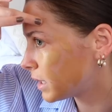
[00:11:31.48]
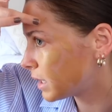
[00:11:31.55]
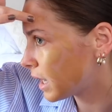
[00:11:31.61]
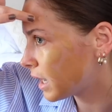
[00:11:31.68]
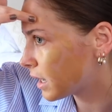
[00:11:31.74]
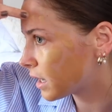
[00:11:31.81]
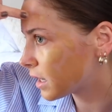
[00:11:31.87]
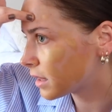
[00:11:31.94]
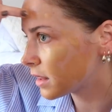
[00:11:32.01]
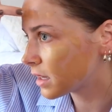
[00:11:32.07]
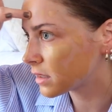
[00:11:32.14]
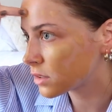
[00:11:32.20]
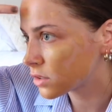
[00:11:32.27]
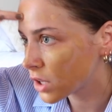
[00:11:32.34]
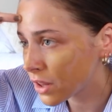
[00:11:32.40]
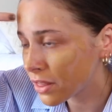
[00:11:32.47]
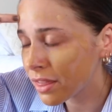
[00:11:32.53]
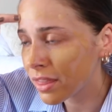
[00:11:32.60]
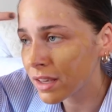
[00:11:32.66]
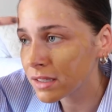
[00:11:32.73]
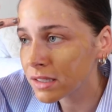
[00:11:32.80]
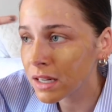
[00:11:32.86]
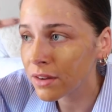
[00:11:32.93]
but yeah, there's certain
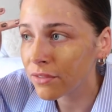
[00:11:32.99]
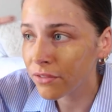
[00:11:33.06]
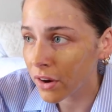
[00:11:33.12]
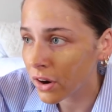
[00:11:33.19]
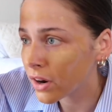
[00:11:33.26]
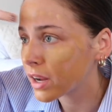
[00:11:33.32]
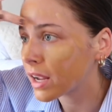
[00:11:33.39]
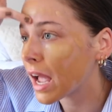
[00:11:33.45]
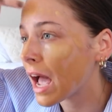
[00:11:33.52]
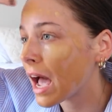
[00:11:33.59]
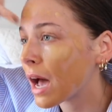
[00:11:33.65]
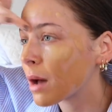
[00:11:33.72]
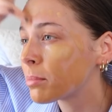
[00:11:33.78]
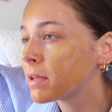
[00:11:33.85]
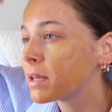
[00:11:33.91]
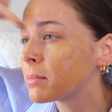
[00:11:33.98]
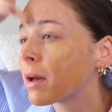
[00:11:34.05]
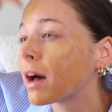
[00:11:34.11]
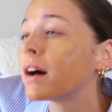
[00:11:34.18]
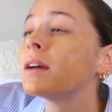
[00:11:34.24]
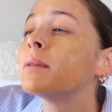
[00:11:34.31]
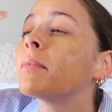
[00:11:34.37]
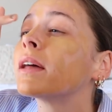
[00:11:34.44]
things that I'm very happy
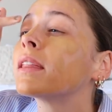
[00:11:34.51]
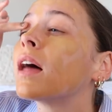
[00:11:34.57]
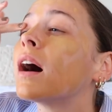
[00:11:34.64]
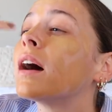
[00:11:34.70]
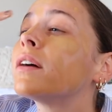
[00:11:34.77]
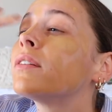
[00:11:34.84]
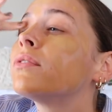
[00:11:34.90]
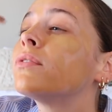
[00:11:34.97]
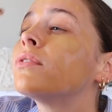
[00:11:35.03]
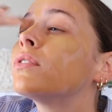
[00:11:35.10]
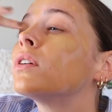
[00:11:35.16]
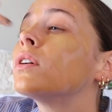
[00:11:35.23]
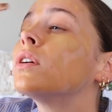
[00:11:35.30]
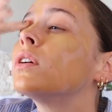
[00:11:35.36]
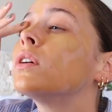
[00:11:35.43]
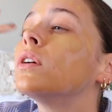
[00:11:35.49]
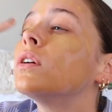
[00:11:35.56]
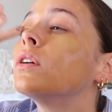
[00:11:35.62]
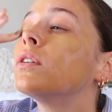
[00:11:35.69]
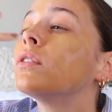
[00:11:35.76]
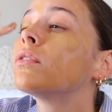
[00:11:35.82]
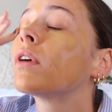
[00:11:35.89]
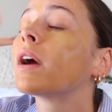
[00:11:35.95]
about in my life
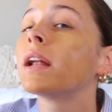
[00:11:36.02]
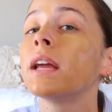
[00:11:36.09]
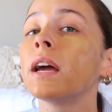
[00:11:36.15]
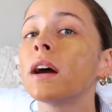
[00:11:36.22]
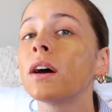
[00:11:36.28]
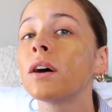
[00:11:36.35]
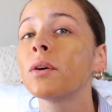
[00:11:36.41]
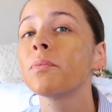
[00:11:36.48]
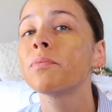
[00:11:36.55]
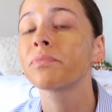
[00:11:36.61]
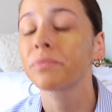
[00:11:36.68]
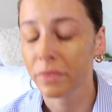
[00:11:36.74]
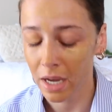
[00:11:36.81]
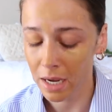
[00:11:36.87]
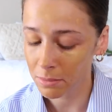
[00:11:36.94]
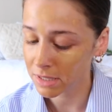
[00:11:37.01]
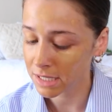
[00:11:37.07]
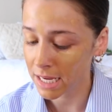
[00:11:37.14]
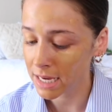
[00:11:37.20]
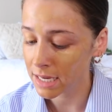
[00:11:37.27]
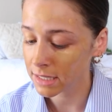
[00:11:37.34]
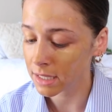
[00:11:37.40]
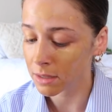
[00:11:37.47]
right now. I'm
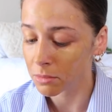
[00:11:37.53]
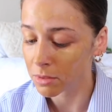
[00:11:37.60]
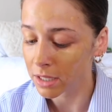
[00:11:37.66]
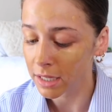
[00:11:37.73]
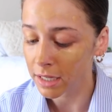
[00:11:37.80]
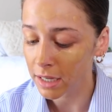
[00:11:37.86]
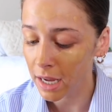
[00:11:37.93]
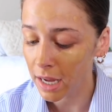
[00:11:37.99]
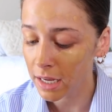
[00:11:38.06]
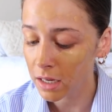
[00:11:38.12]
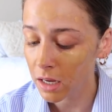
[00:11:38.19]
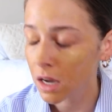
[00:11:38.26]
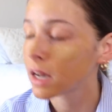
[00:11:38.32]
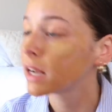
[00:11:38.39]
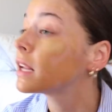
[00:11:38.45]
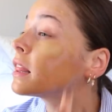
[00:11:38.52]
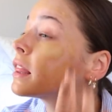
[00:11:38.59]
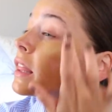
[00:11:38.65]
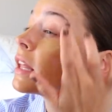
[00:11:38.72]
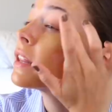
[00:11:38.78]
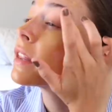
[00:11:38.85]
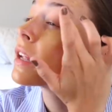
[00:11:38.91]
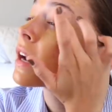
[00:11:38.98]
seeing somebody, and I didn't
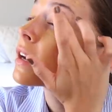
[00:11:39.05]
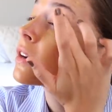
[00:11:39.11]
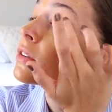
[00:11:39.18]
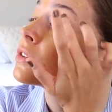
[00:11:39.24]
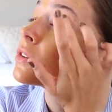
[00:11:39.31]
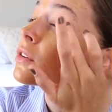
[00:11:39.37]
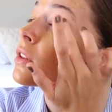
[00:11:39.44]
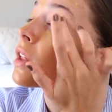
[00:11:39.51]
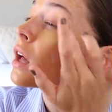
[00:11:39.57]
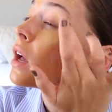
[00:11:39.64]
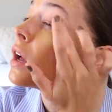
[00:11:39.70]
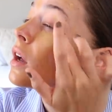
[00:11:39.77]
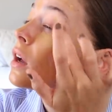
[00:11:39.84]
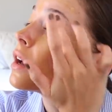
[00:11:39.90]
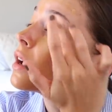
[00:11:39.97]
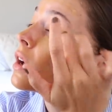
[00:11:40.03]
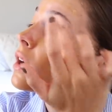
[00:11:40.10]
think that I could do that